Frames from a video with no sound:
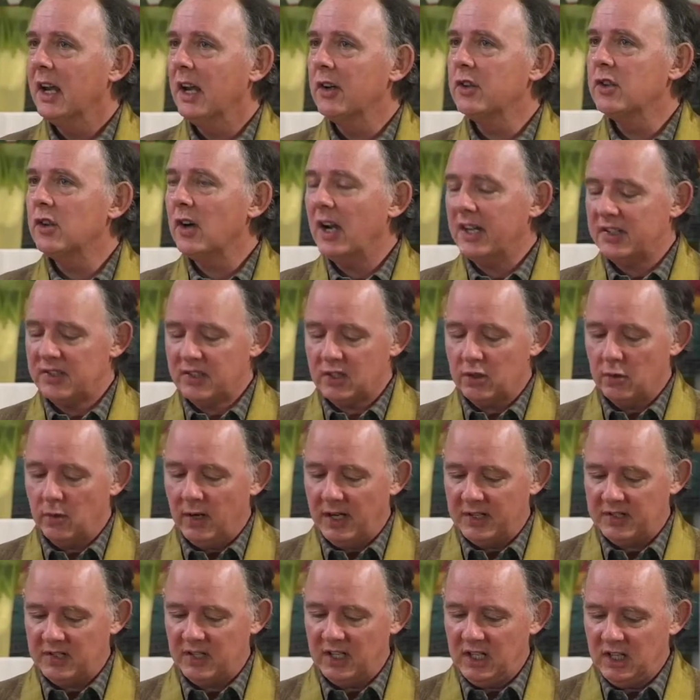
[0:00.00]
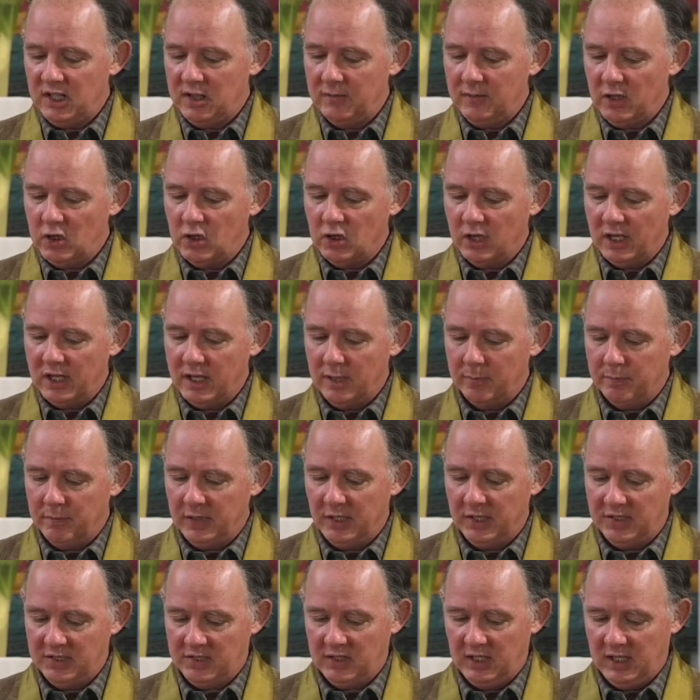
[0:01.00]
addressed to us individually and
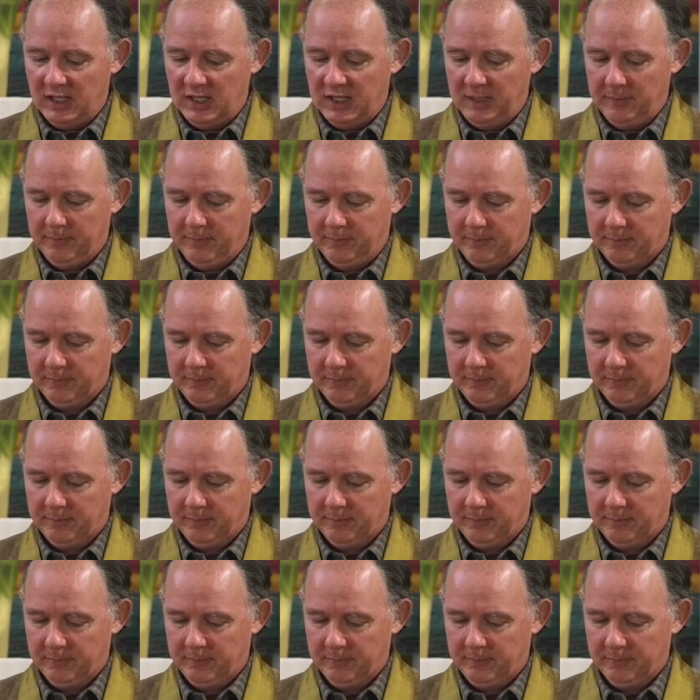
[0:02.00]
personally.